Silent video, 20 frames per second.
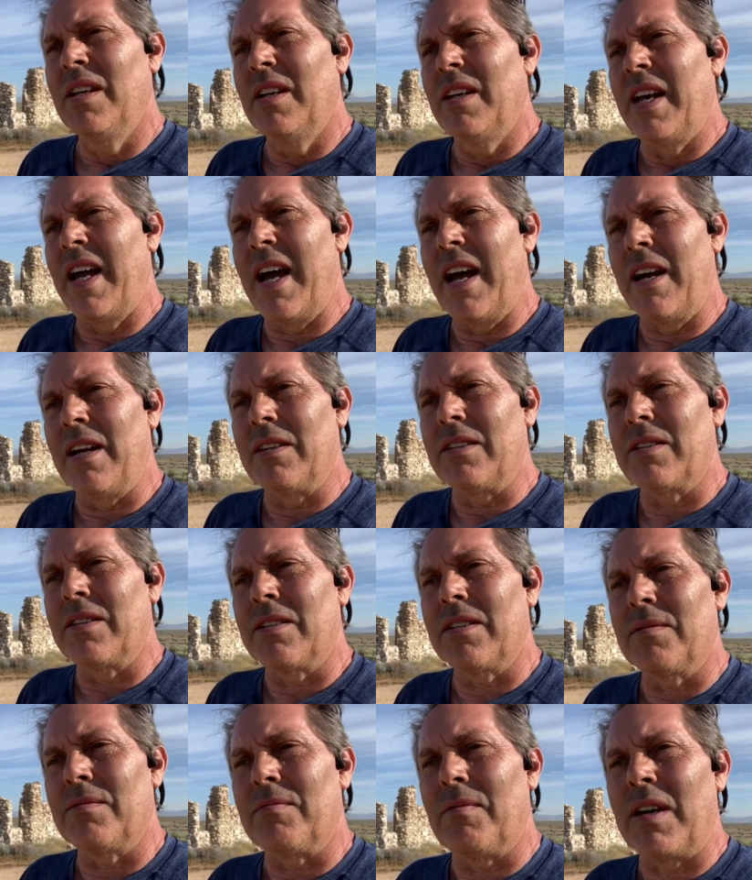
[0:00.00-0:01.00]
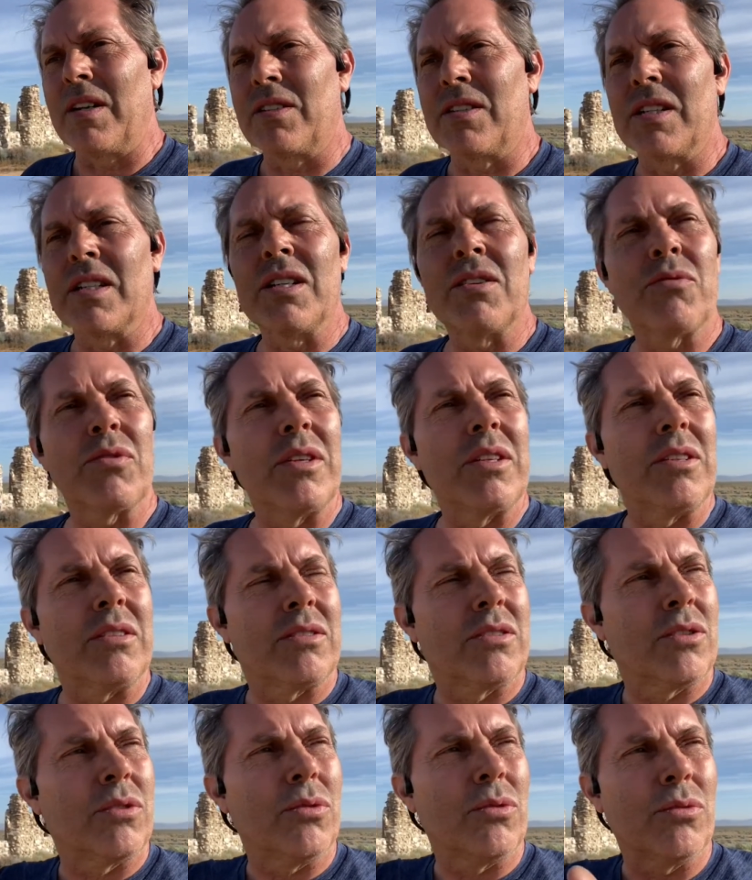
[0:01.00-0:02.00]
And my delivery
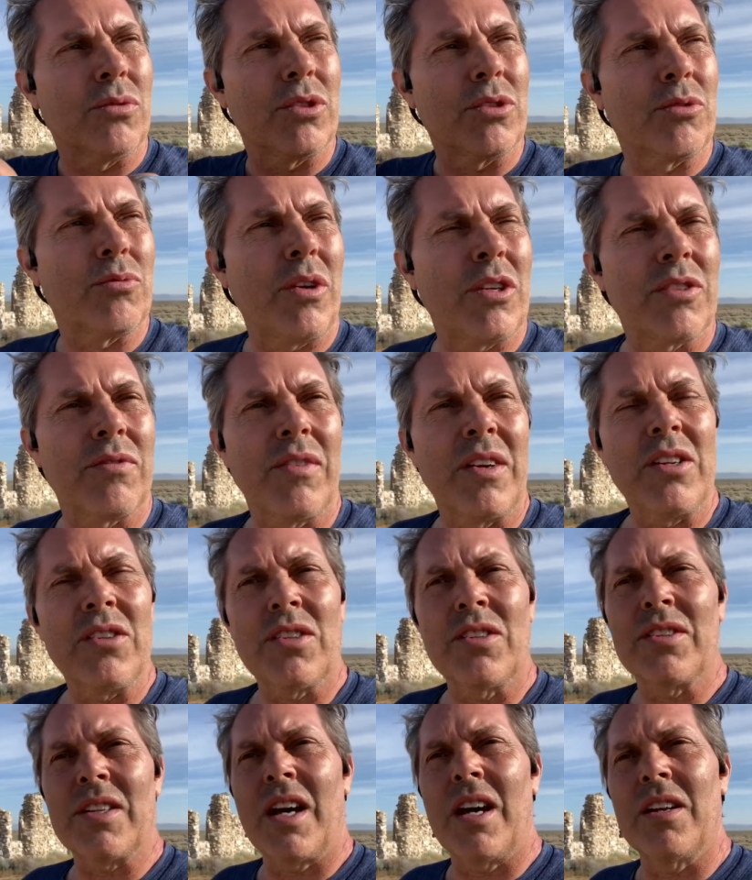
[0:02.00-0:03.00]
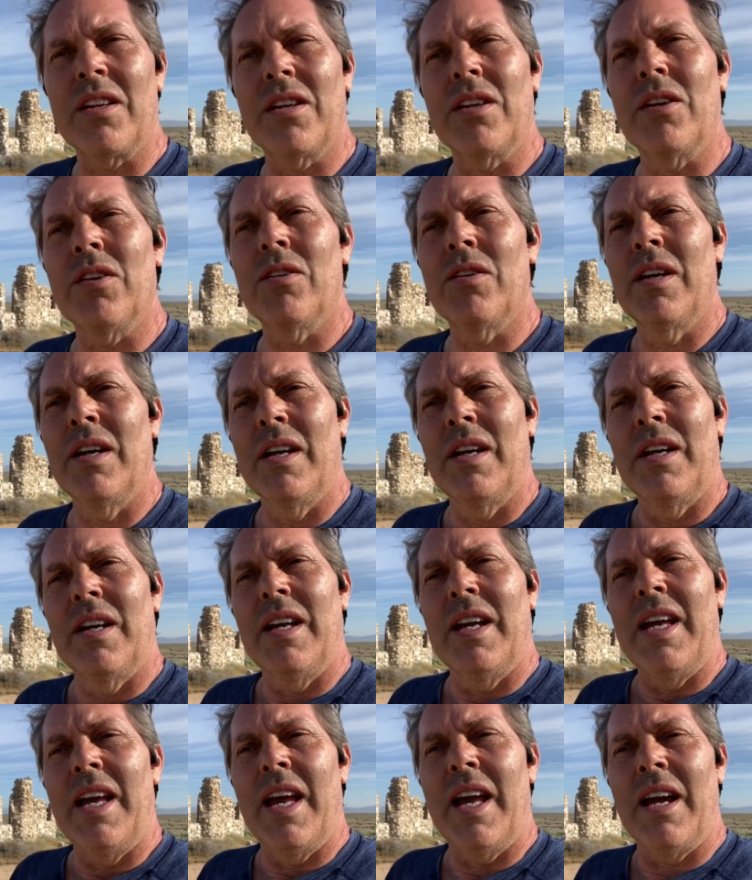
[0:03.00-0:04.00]
to these reservations out here,
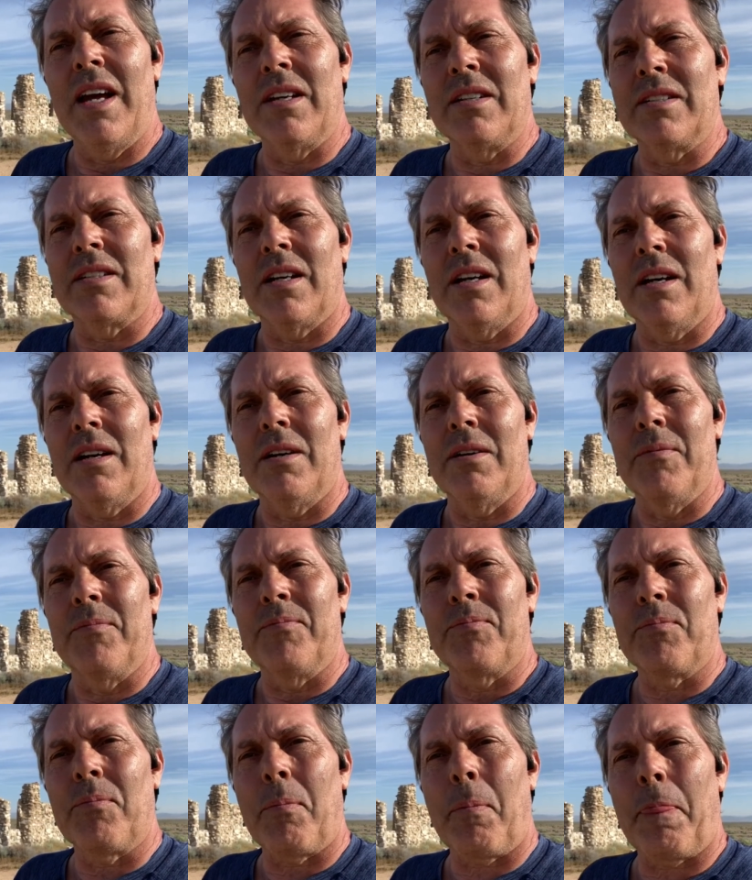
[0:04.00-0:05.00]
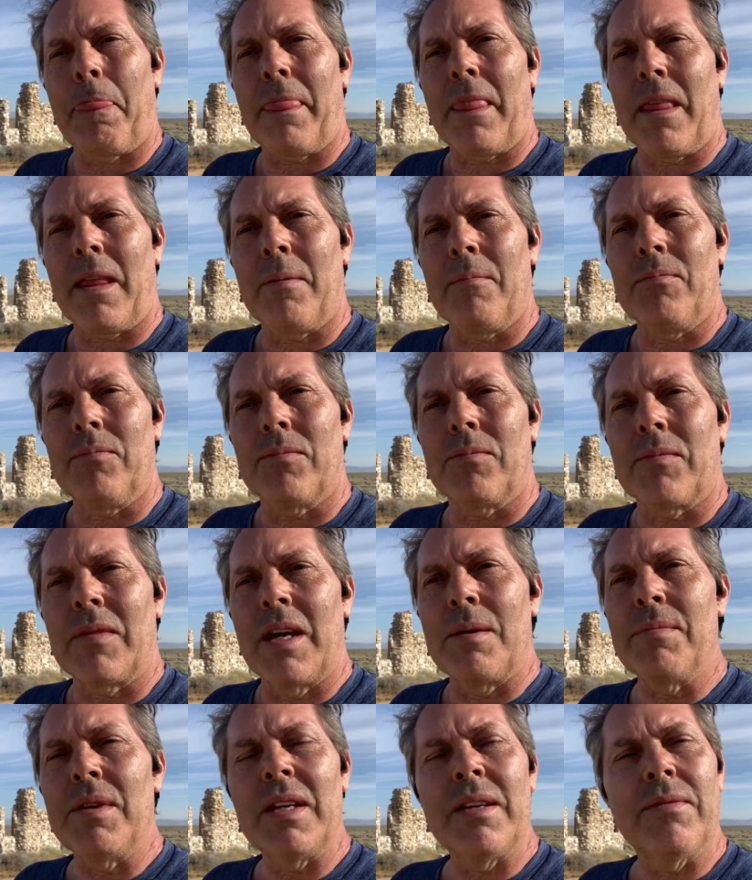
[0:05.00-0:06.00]
and
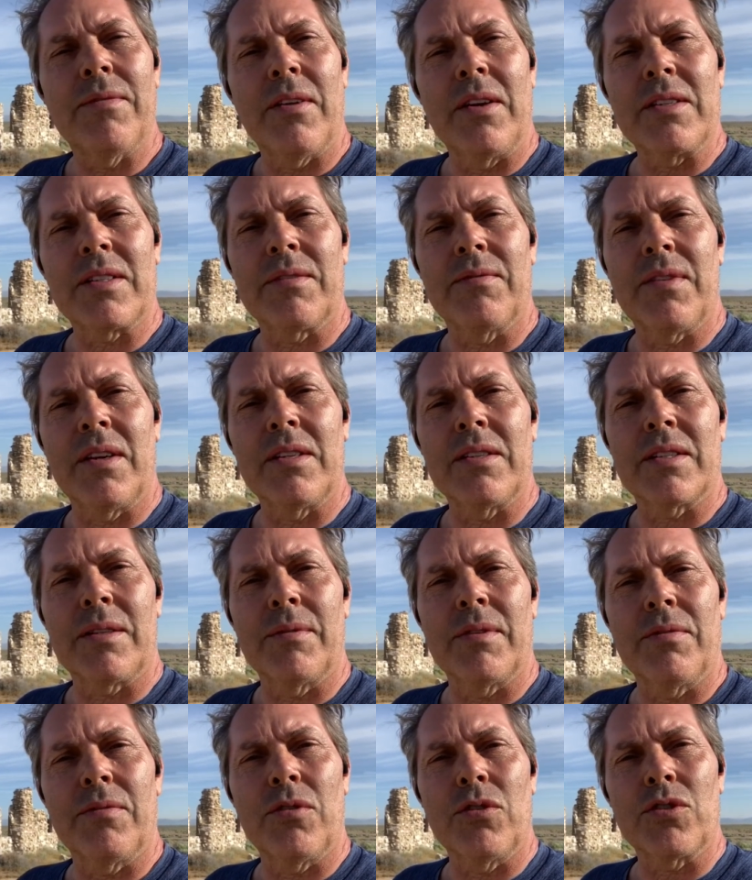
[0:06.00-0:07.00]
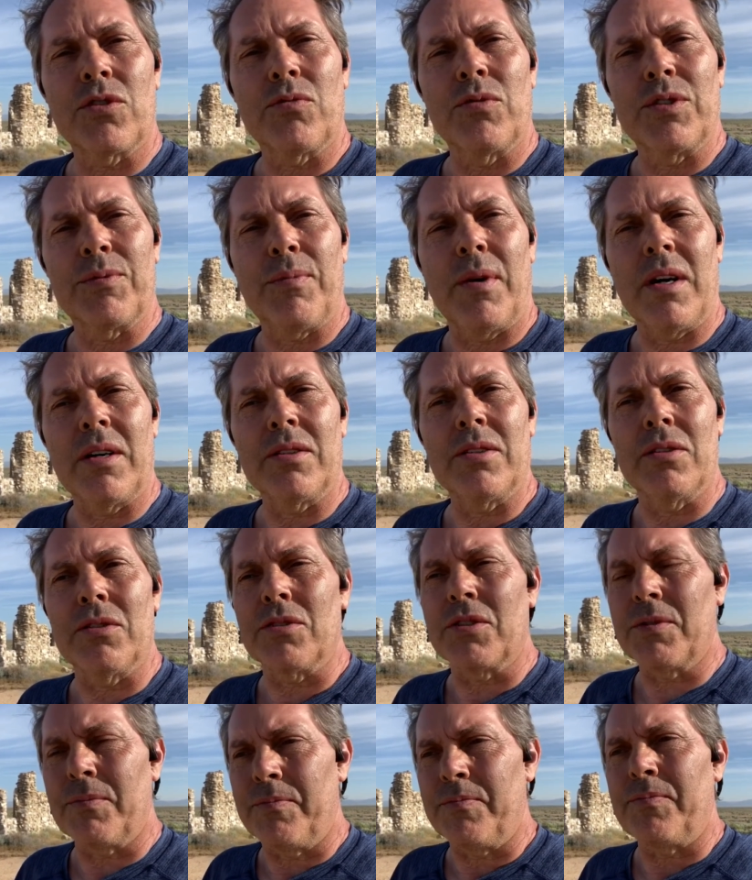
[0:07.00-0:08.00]
and meeting face to face some of the first
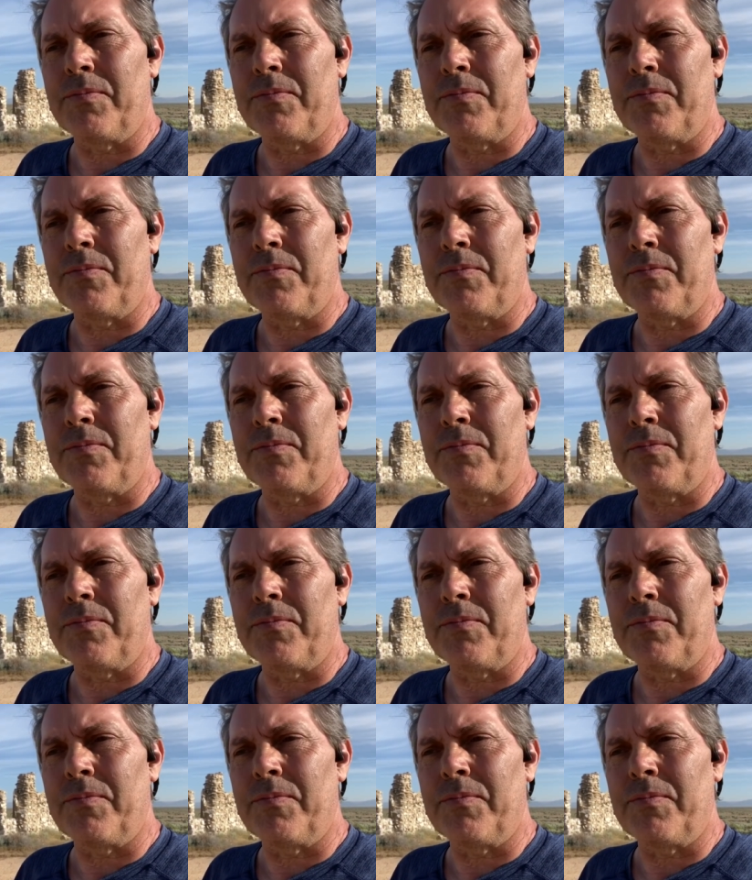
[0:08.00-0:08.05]
responders,